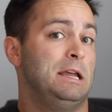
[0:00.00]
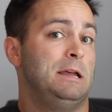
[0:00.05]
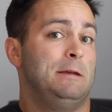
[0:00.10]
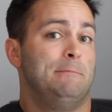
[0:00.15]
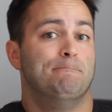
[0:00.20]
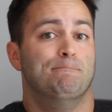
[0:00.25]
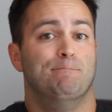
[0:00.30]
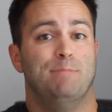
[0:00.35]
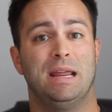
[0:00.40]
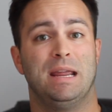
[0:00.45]

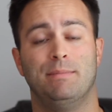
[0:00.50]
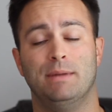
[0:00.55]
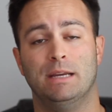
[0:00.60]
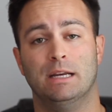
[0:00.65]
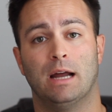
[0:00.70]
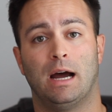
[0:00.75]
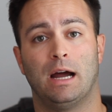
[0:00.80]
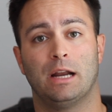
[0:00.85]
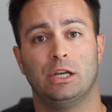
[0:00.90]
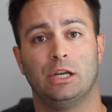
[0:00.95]
Maybe
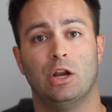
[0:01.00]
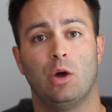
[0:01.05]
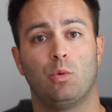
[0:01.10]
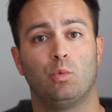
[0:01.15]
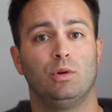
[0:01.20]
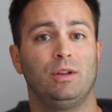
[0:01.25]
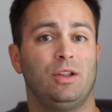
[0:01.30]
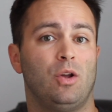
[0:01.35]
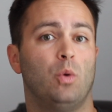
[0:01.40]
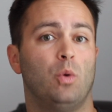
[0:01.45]
not.
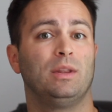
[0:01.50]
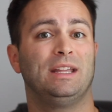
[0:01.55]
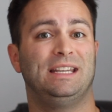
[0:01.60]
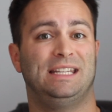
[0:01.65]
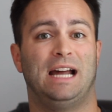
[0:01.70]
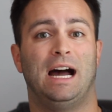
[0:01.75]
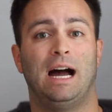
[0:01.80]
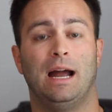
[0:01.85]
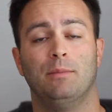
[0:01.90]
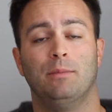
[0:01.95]
Really only
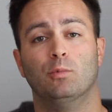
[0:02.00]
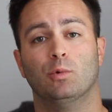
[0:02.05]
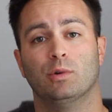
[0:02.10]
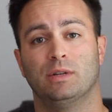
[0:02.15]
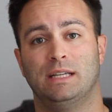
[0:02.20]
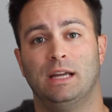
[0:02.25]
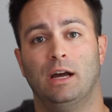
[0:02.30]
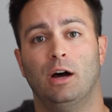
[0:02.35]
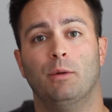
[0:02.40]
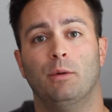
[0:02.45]
time will
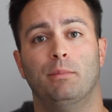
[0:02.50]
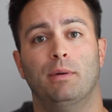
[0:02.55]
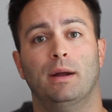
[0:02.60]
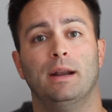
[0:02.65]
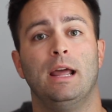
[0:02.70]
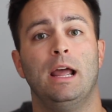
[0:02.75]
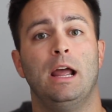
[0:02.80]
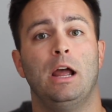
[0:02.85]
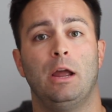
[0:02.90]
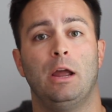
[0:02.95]
tell.
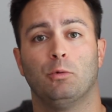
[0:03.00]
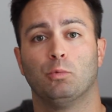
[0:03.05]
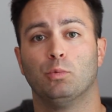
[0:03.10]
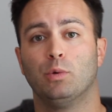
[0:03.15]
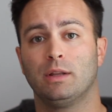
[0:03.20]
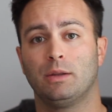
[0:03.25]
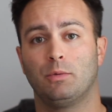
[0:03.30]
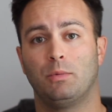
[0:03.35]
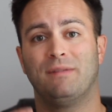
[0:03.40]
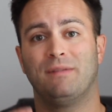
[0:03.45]
But
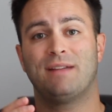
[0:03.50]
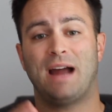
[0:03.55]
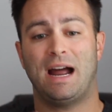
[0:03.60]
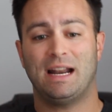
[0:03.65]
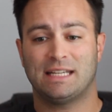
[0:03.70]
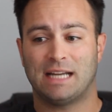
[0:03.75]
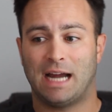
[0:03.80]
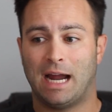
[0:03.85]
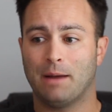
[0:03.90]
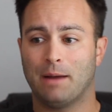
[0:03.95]
really, we've
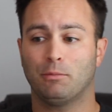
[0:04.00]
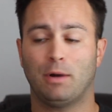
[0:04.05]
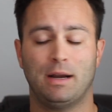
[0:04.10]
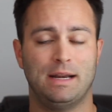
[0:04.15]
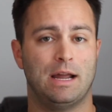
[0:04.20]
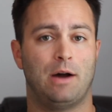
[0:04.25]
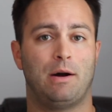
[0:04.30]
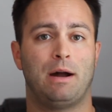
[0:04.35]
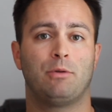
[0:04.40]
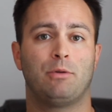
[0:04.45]
got time right
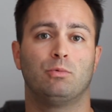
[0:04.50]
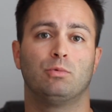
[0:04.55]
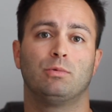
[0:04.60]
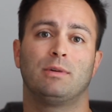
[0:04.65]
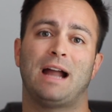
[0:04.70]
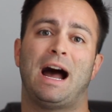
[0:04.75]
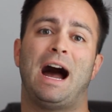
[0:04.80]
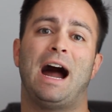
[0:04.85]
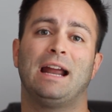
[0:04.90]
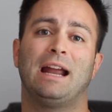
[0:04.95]
now. I
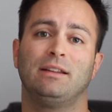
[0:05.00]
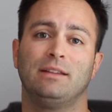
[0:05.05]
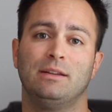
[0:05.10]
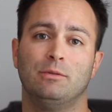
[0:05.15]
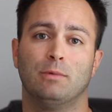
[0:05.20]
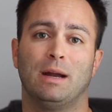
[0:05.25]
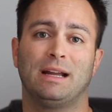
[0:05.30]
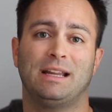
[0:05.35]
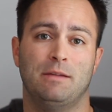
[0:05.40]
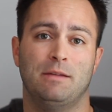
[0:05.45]
would highly
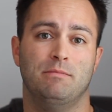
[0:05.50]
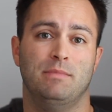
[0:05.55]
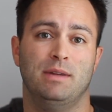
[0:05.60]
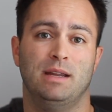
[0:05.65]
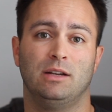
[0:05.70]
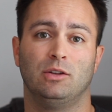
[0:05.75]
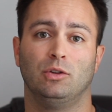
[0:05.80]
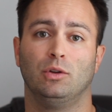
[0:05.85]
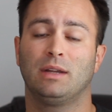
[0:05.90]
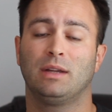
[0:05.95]

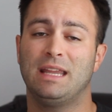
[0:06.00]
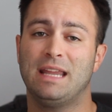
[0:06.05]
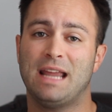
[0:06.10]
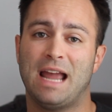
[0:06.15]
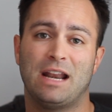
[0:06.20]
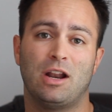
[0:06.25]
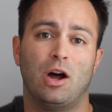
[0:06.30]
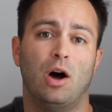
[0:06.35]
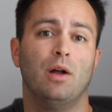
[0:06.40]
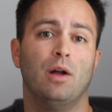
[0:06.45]
recommend looking
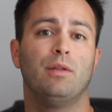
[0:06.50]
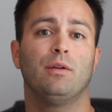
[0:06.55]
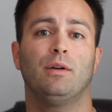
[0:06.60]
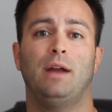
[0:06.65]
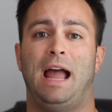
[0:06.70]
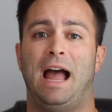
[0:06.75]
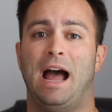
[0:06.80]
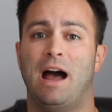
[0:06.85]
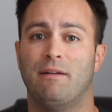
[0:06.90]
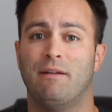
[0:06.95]
at
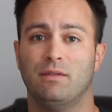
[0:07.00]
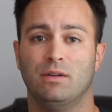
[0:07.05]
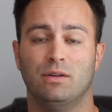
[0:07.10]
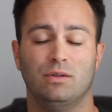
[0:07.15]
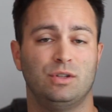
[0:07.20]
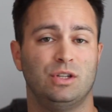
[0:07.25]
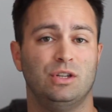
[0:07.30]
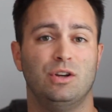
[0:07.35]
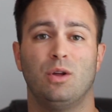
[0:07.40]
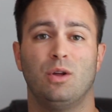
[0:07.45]
other
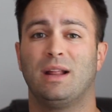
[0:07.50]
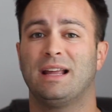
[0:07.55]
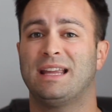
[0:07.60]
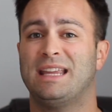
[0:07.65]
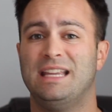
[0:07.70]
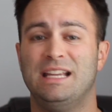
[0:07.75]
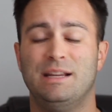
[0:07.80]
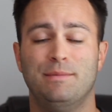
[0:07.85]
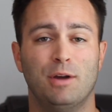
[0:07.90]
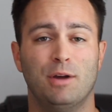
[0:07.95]
avenues,
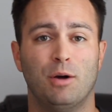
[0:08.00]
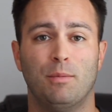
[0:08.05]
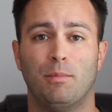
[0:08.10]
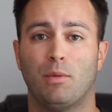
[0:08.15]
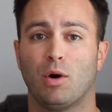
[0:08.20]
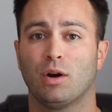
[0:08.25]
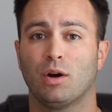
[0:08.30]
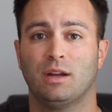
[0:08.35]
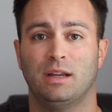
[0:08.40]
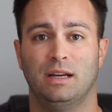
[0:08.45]
like email
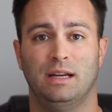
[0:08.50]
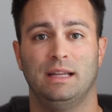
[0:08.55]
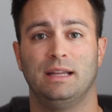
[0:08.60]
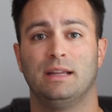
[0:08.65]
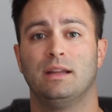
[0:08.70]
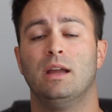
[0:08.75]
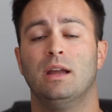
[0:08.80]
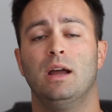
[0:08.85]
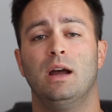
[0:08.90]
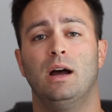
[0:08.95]
marketing.